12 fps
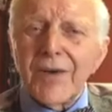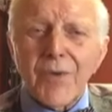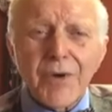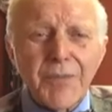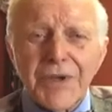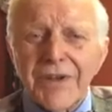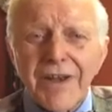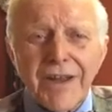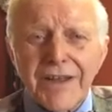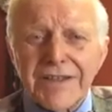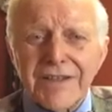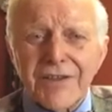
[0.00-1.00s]
We'd be
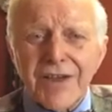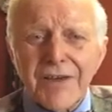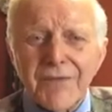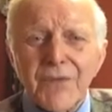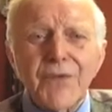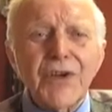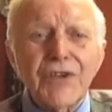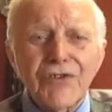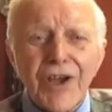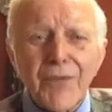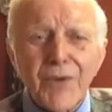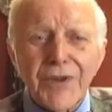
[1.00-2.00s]
delighted to have a free
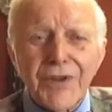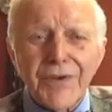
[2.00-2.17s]
chat with